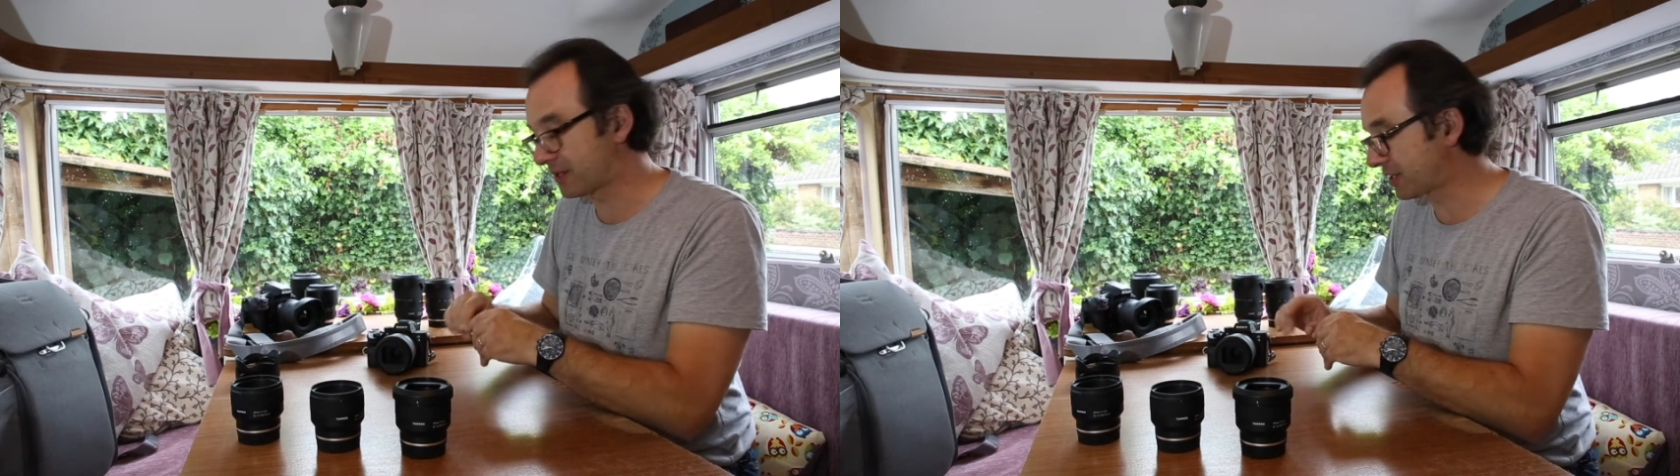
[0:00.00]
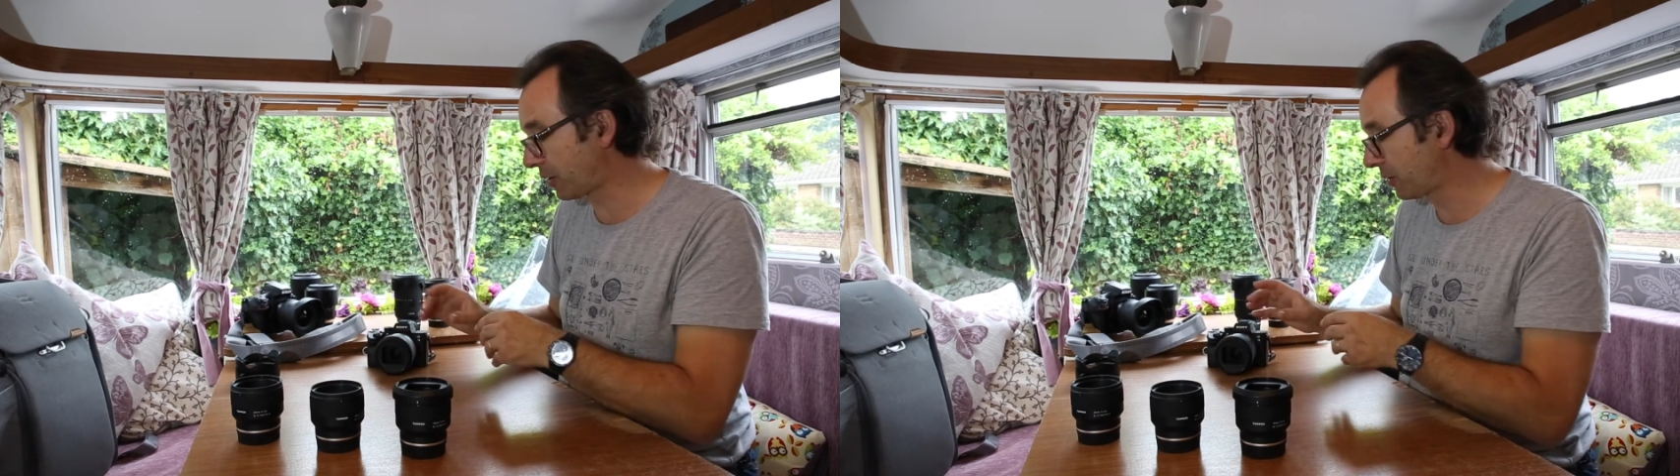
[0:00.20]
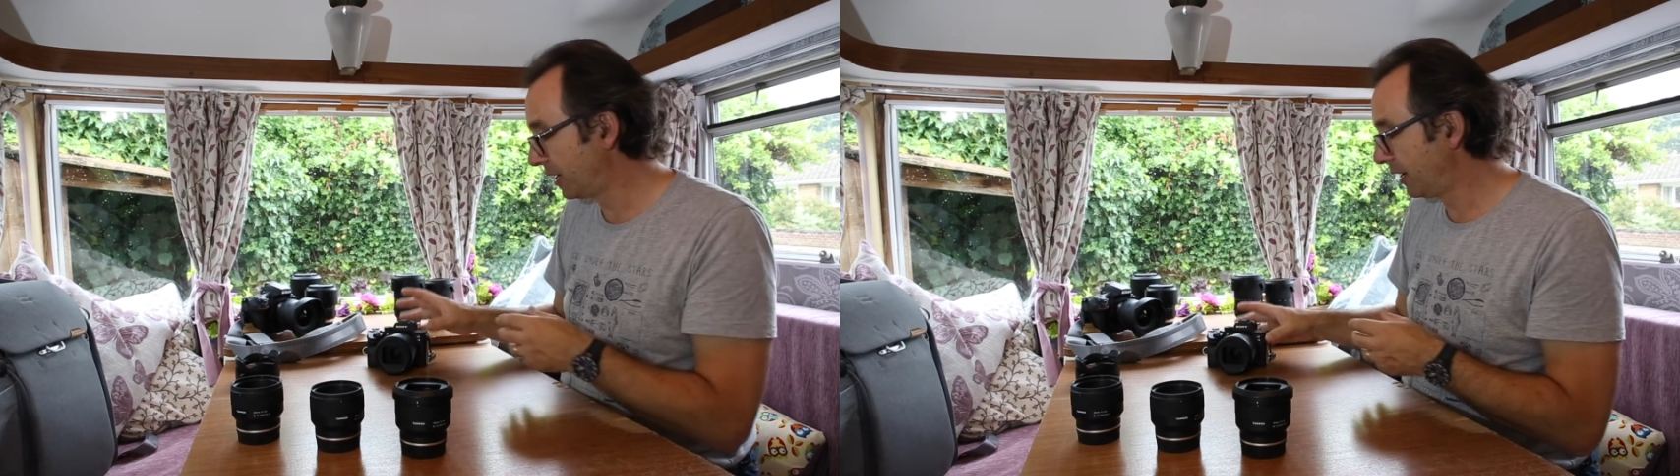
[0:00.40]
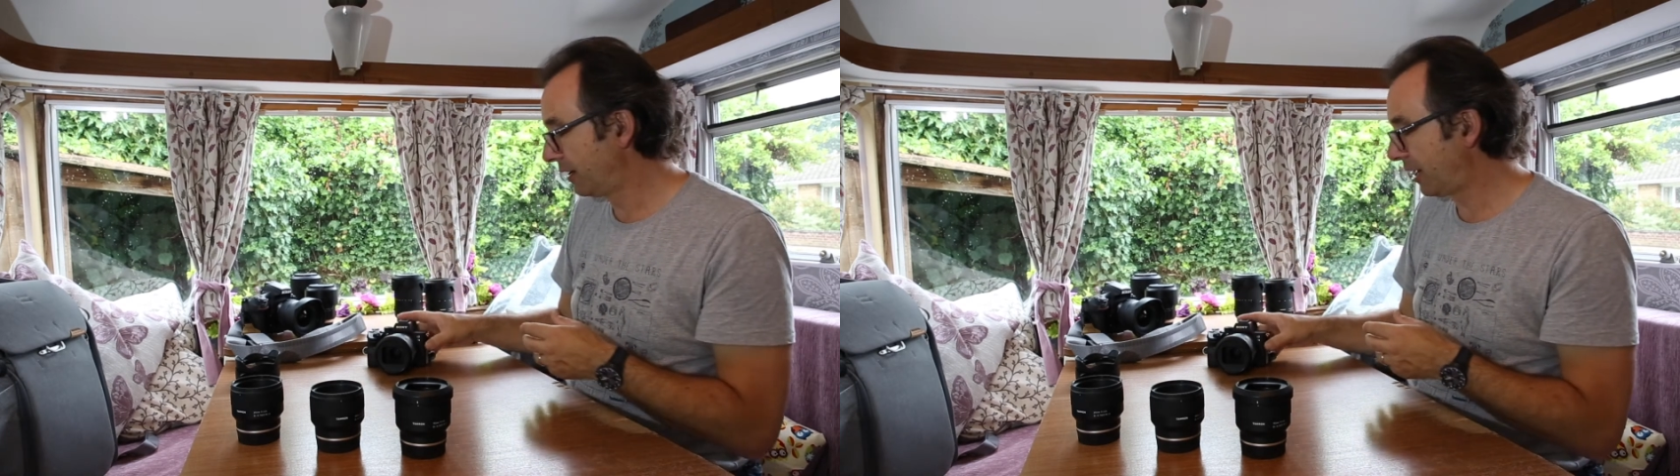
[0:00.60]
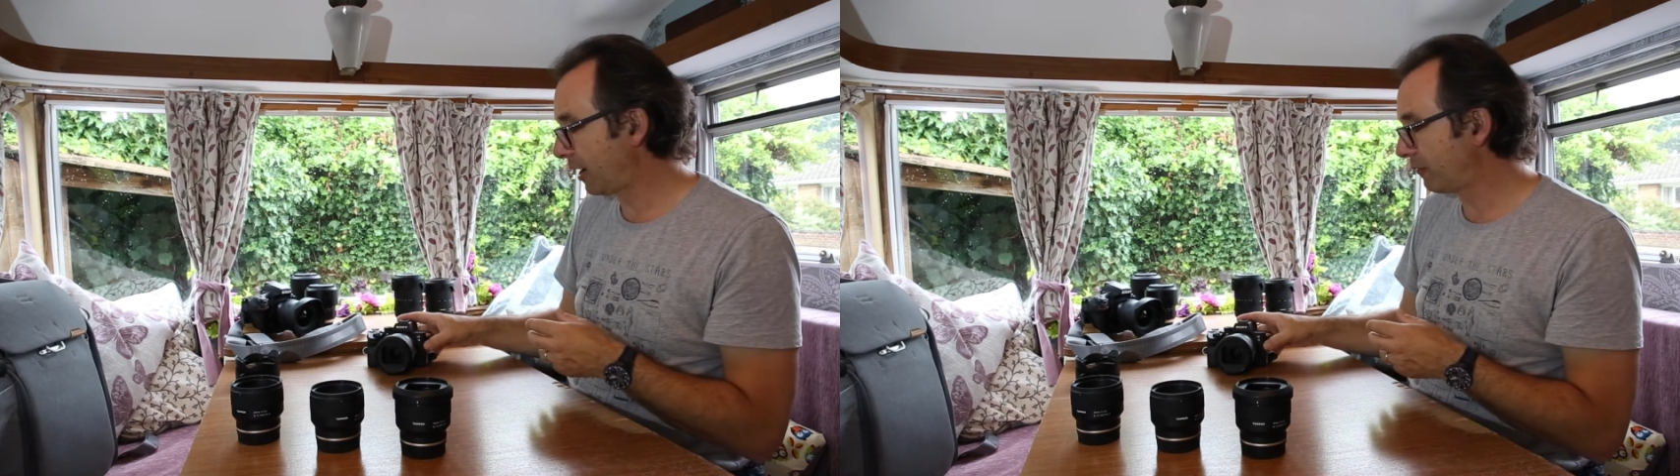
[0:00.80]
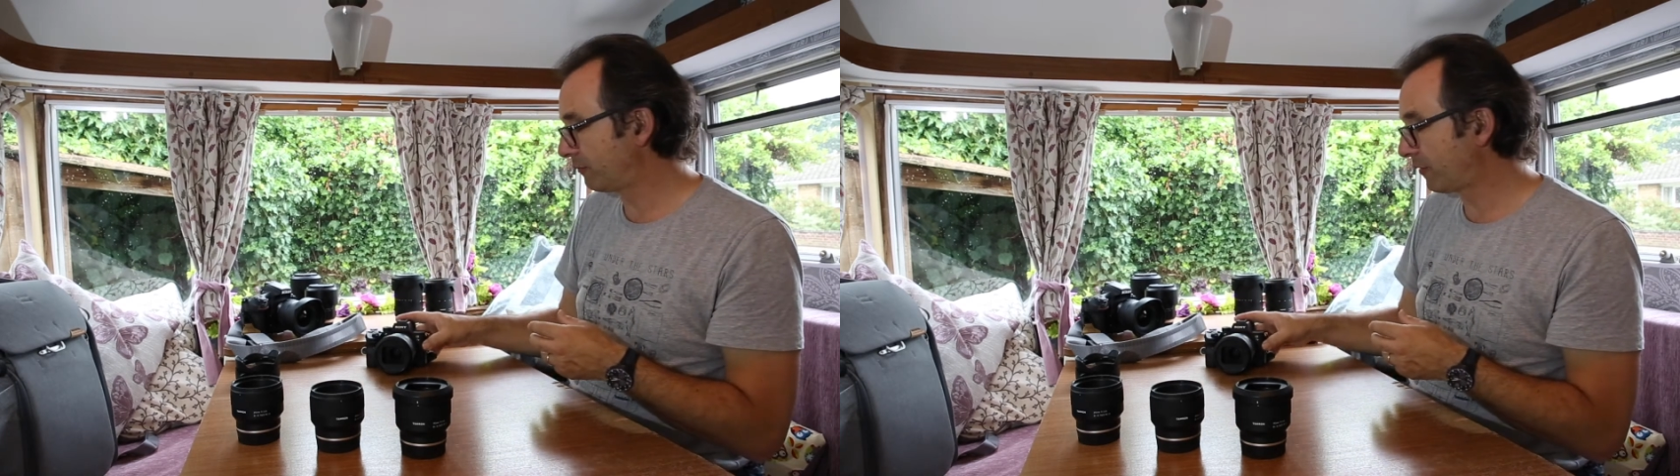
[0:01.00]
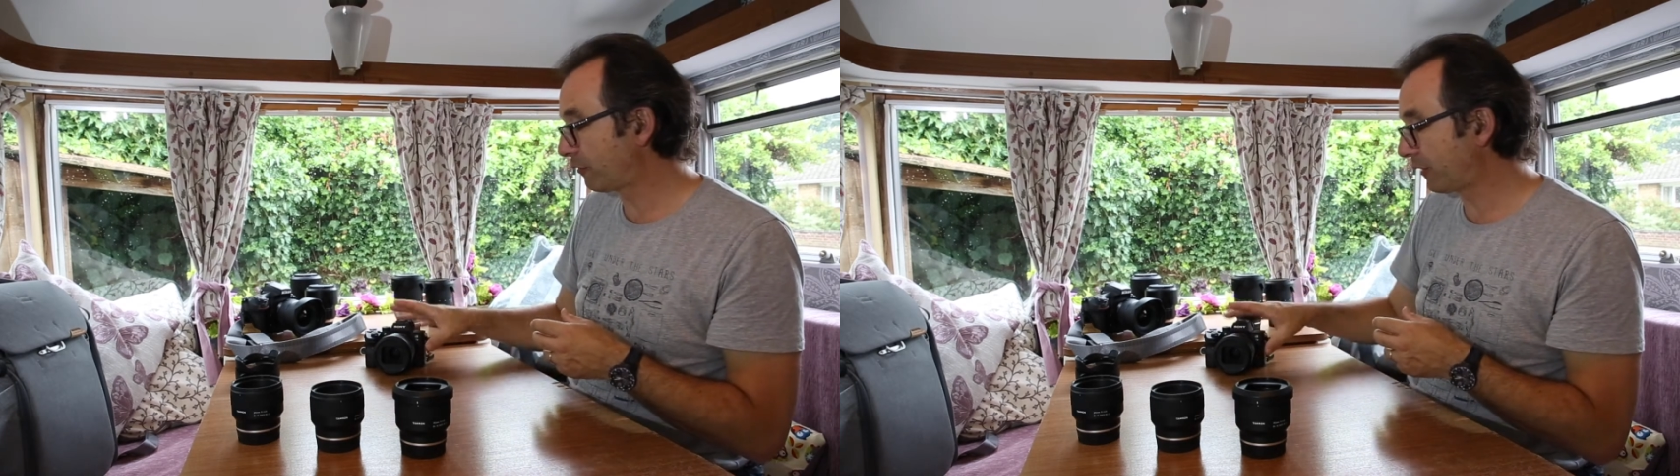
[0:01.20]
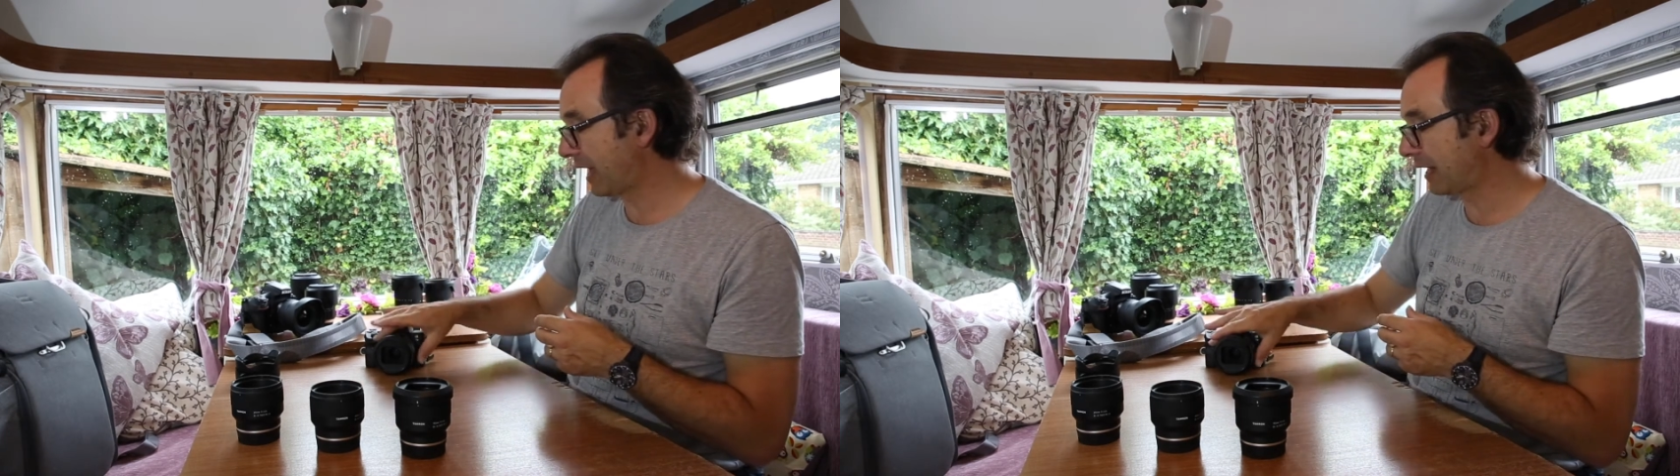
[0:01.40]
So
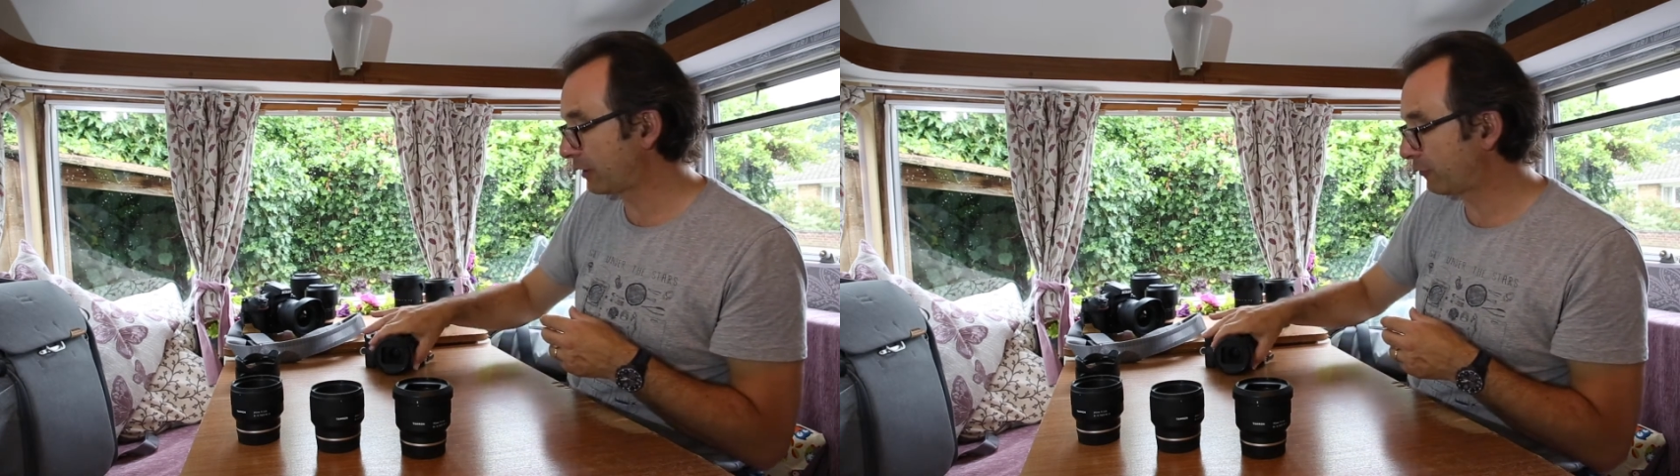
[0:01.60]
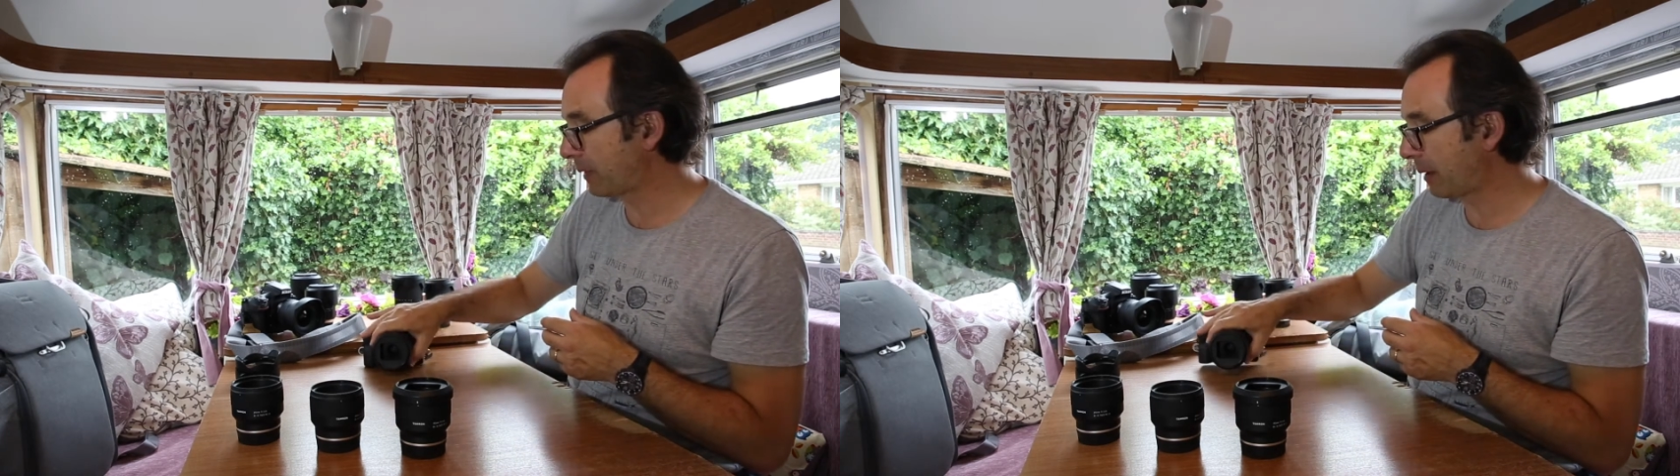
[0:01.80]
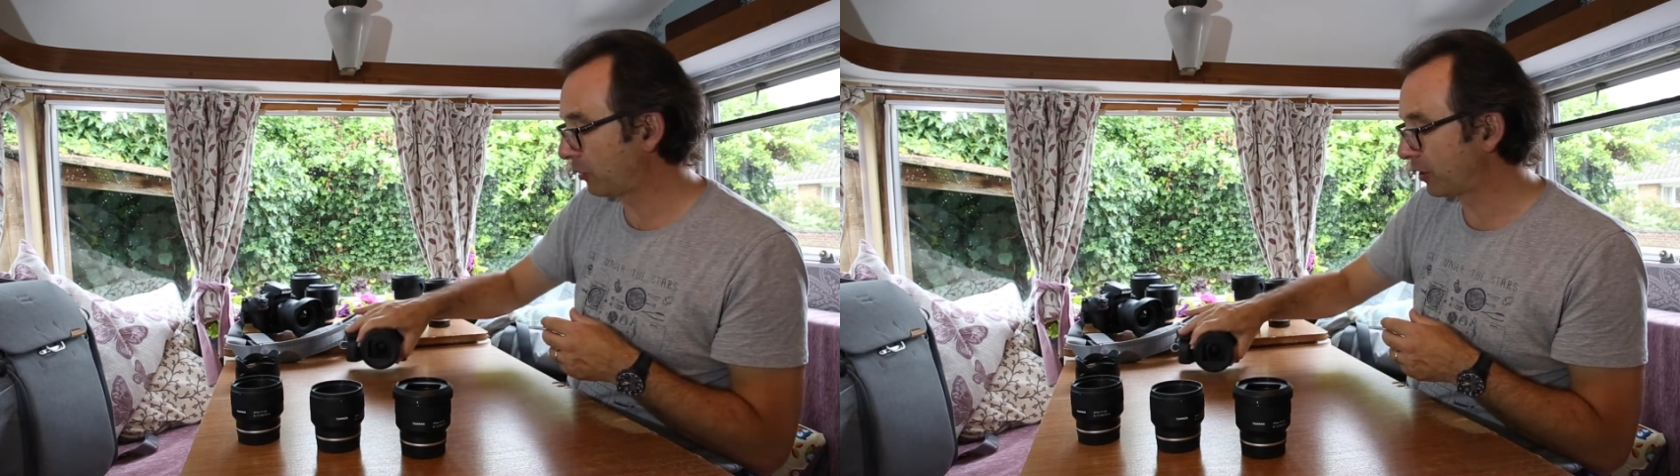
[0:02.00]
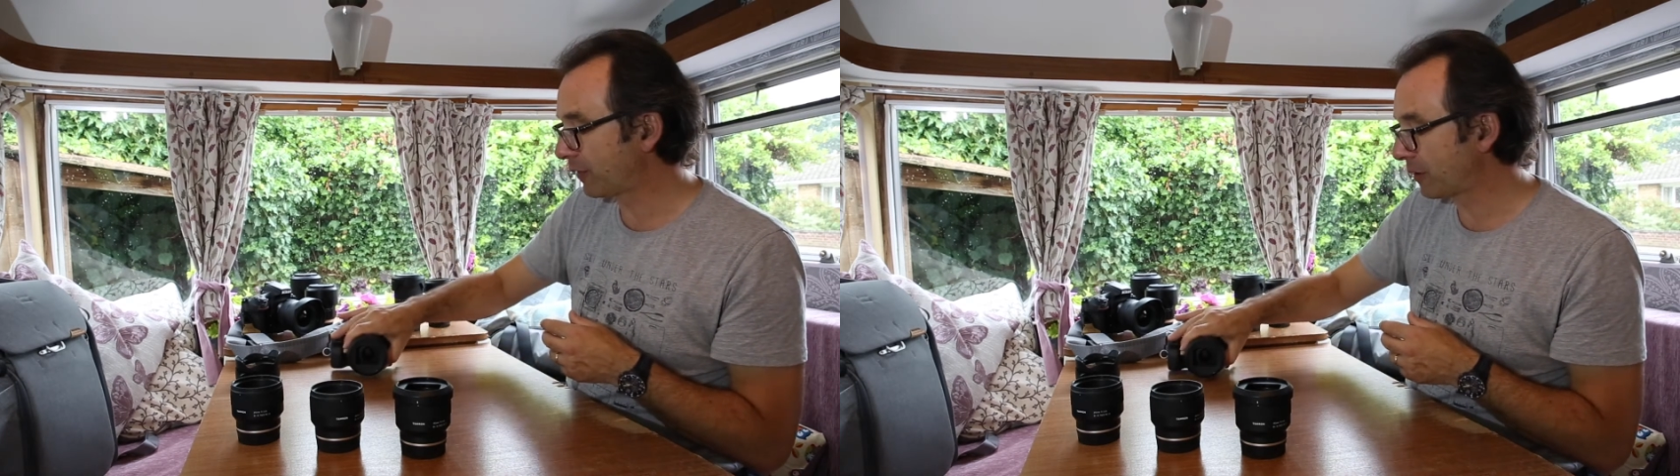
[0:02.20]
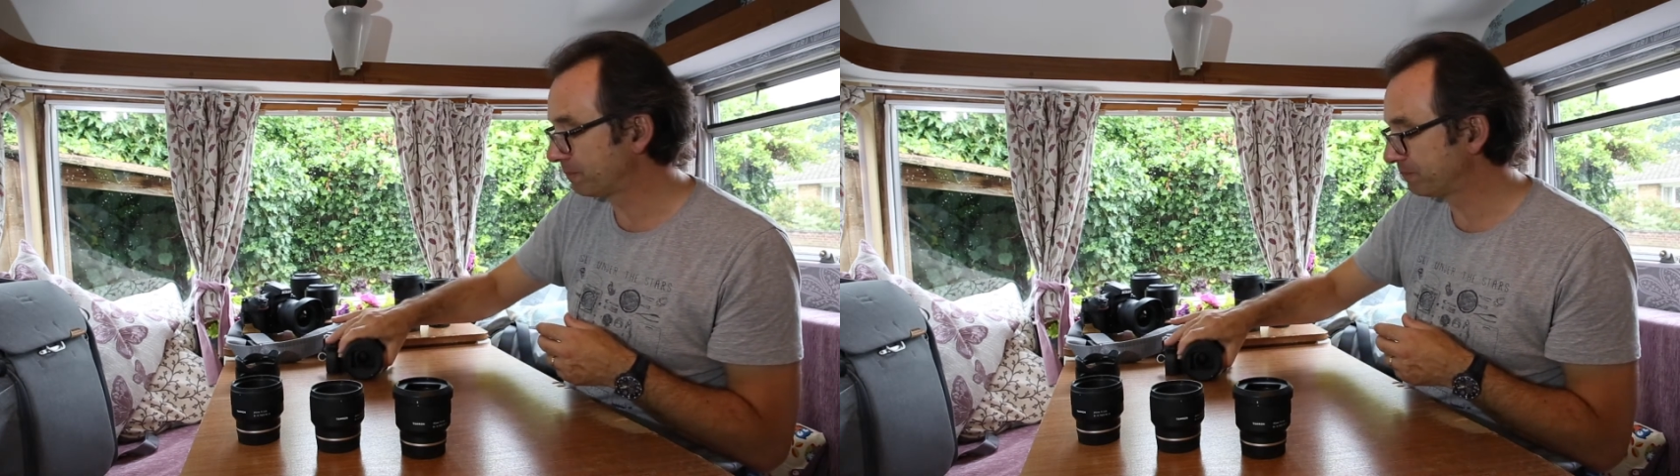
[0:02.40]
very handy from that point of view.